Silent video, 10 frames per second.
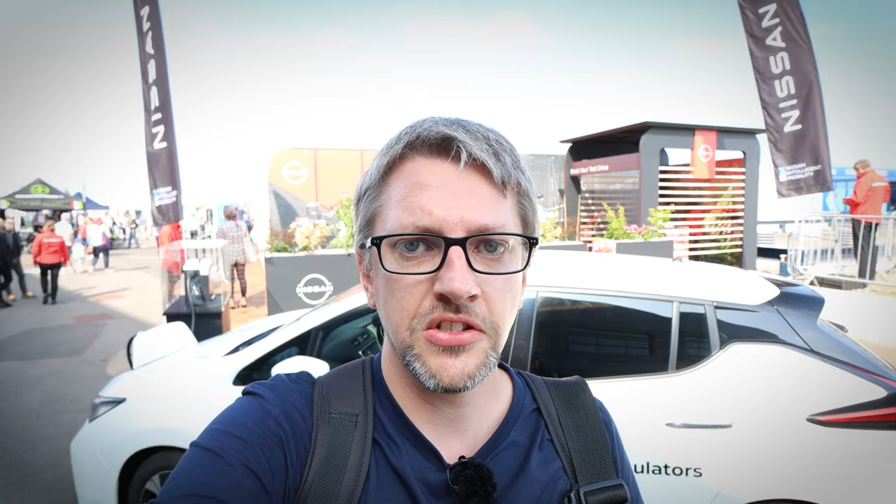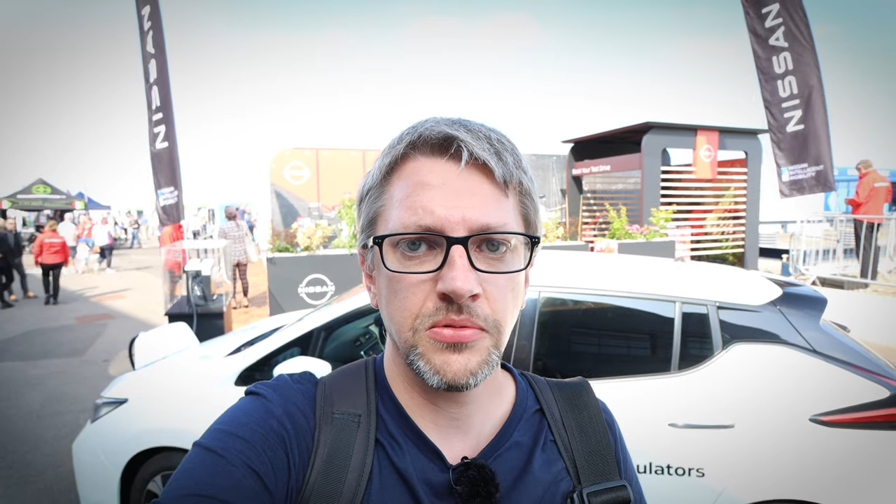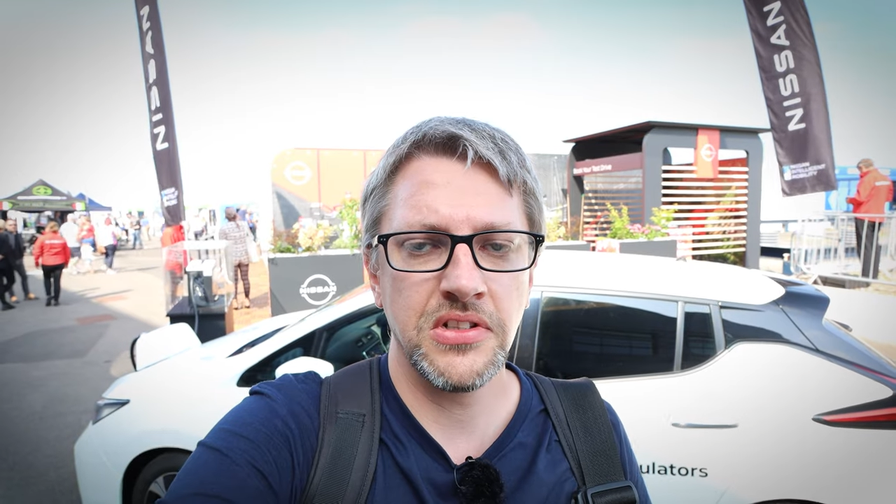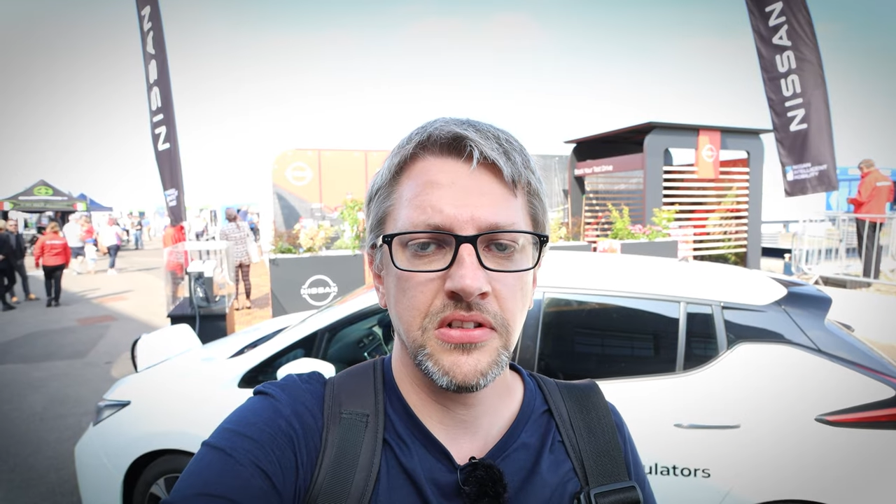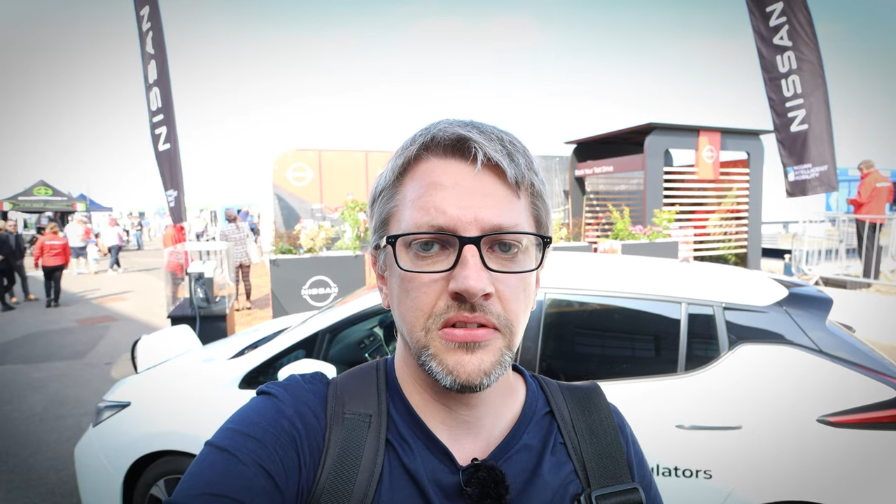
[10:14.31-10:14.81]

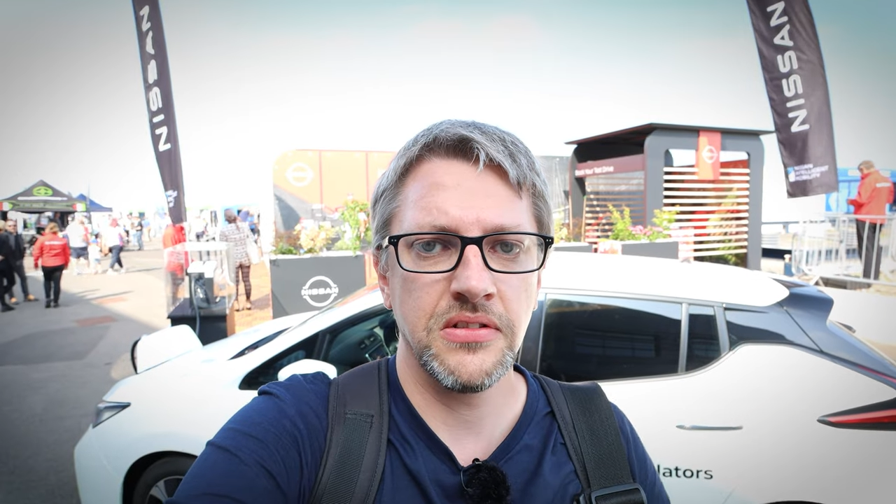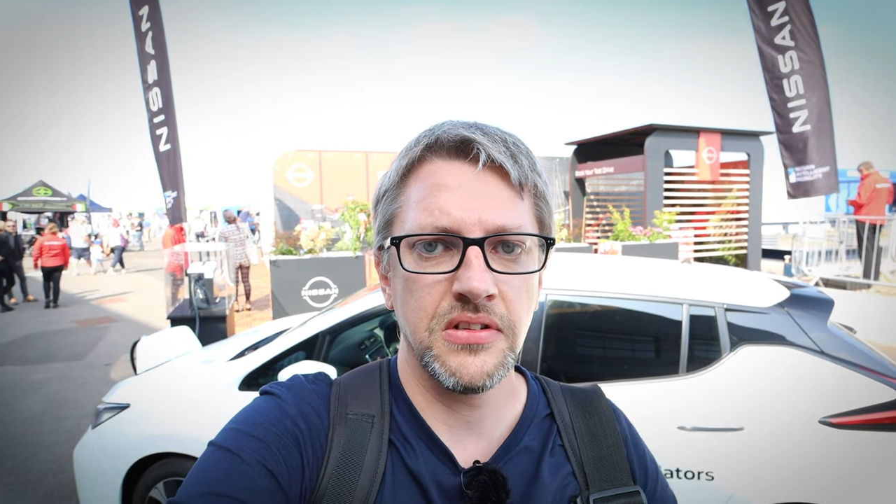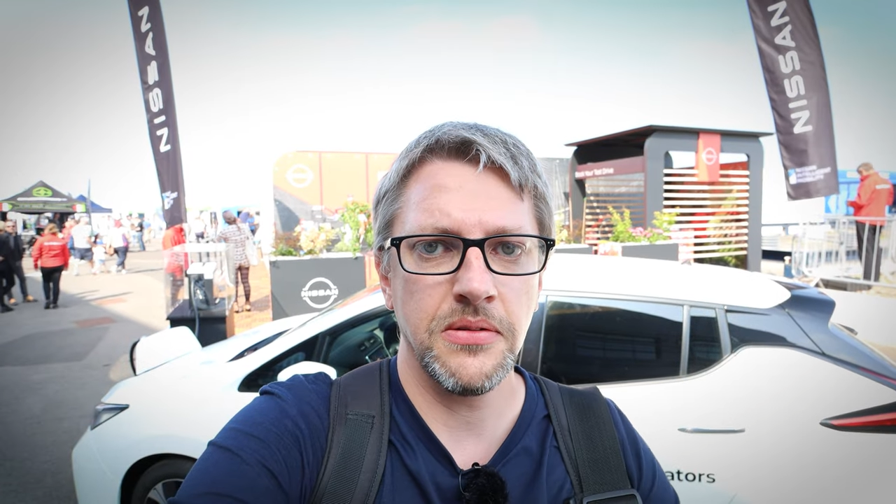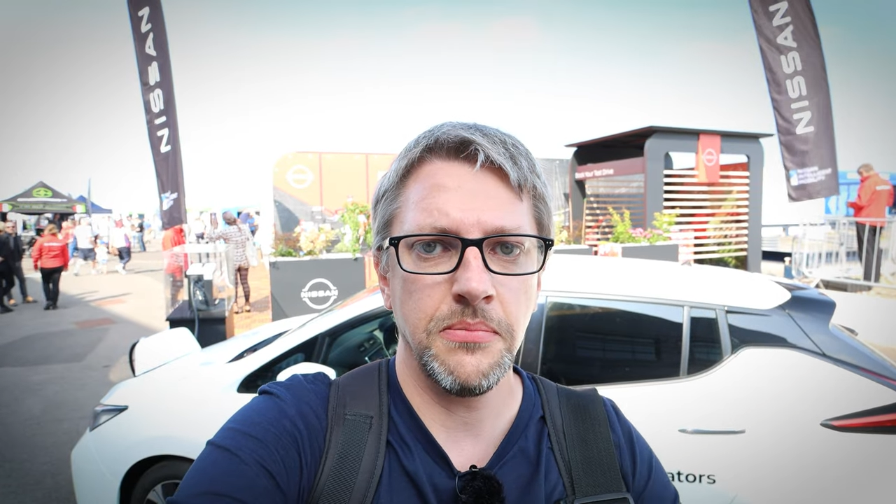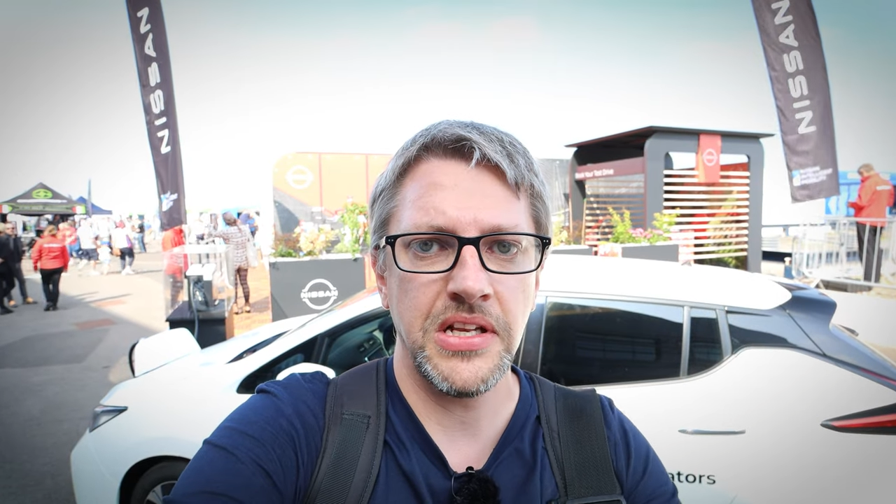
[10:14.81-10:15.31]
Just want to
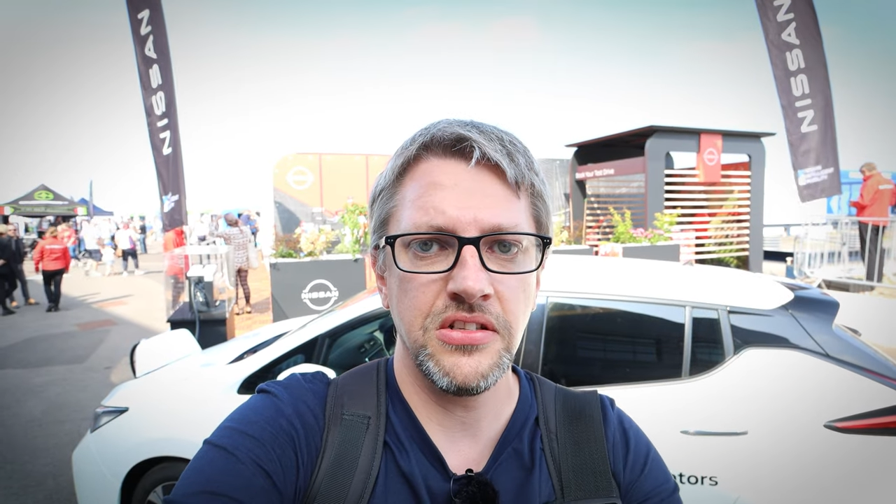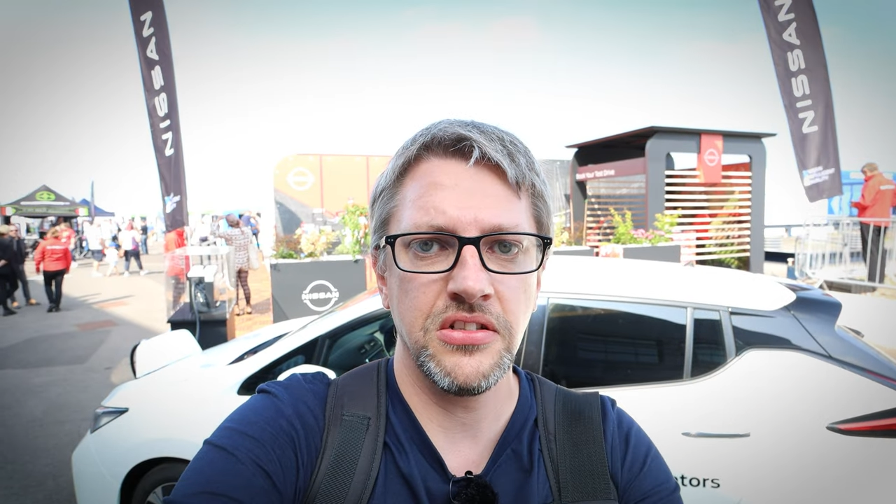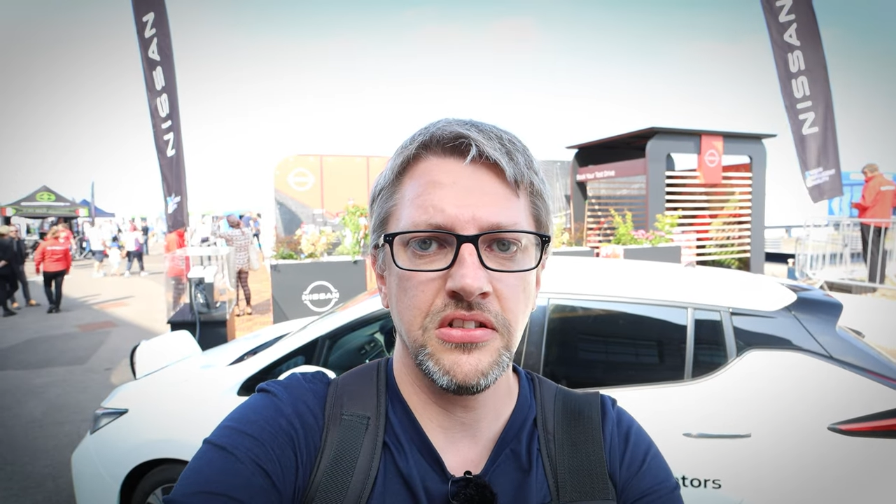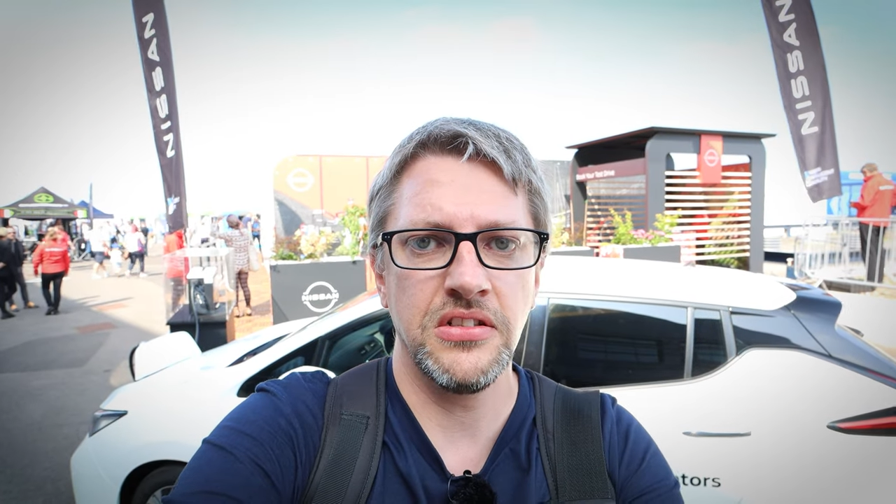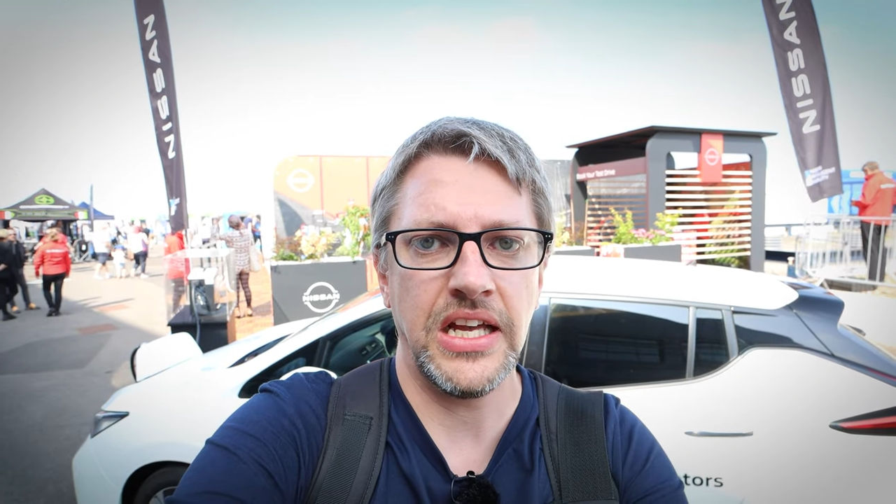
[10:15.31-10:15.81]

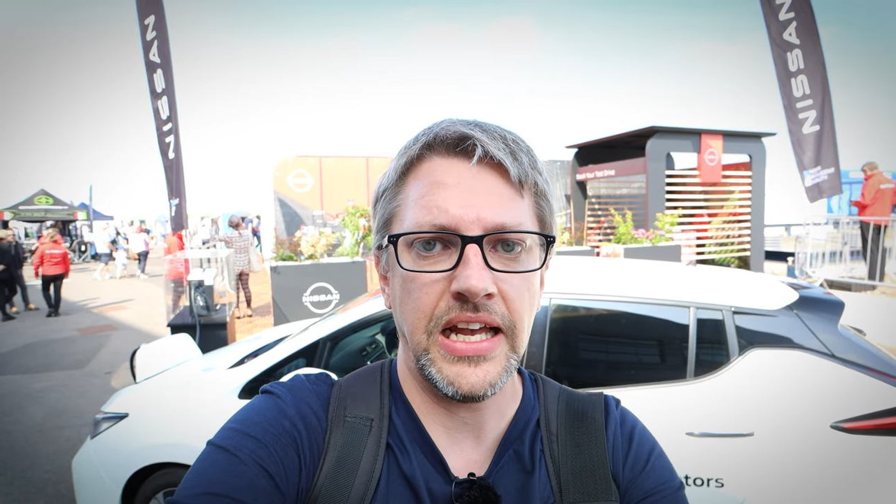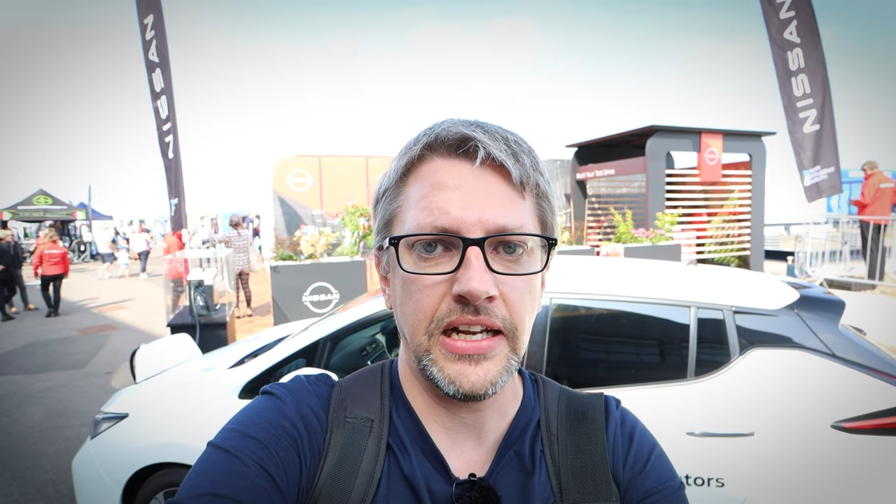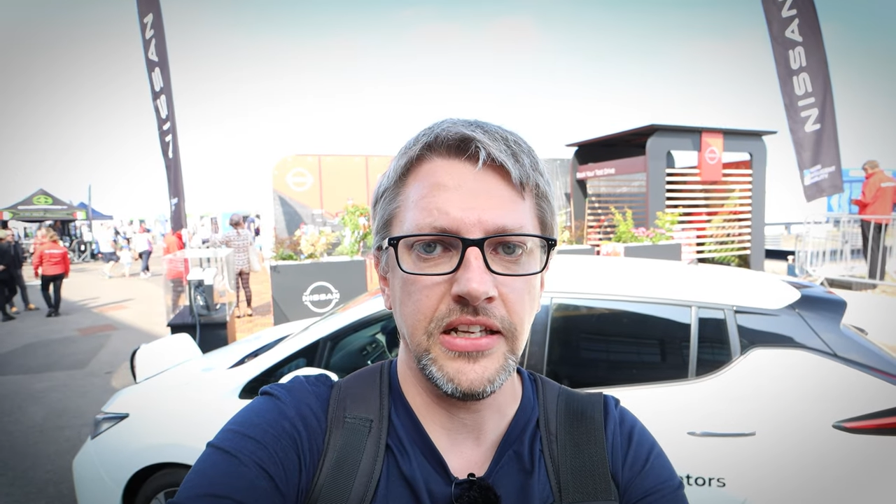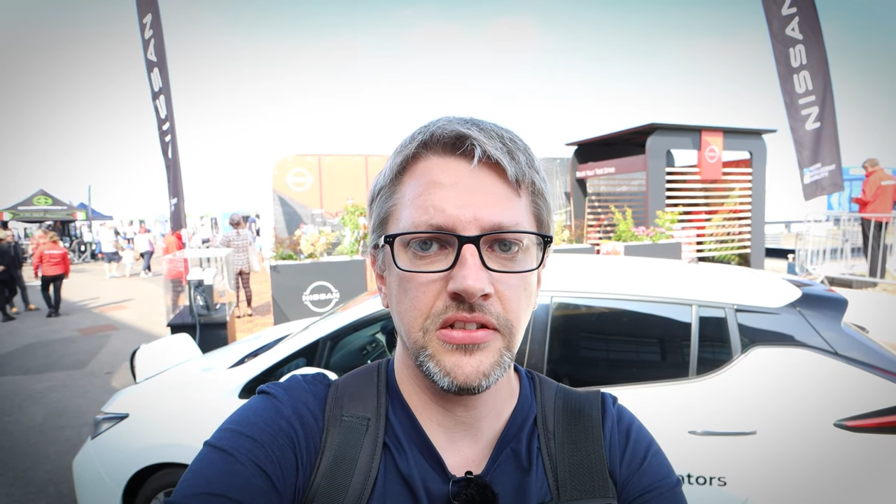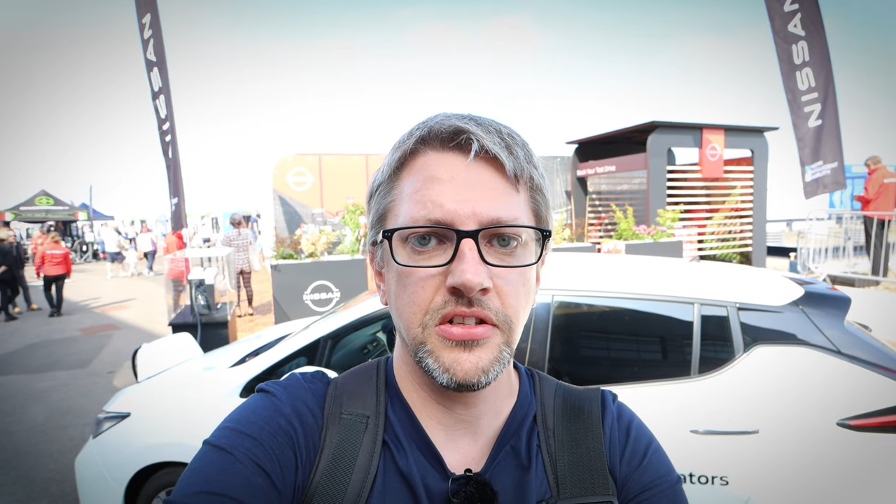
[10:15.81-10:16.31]
mention
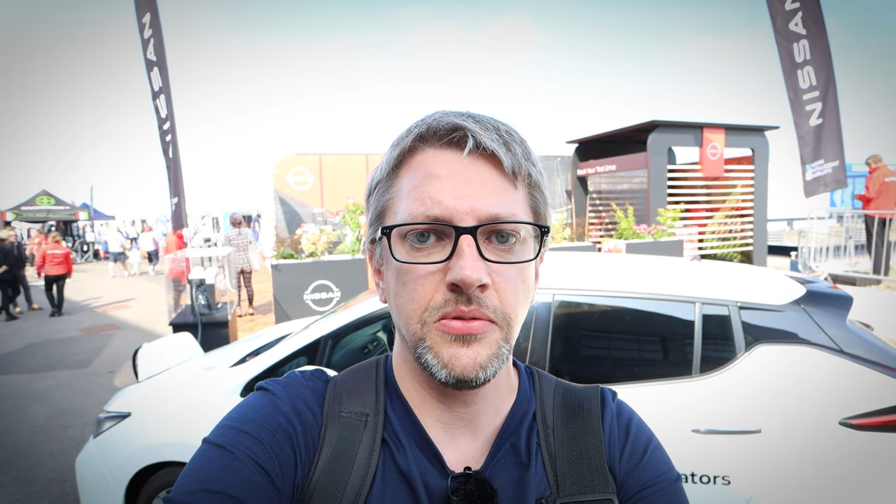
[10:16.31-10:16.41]
Alex,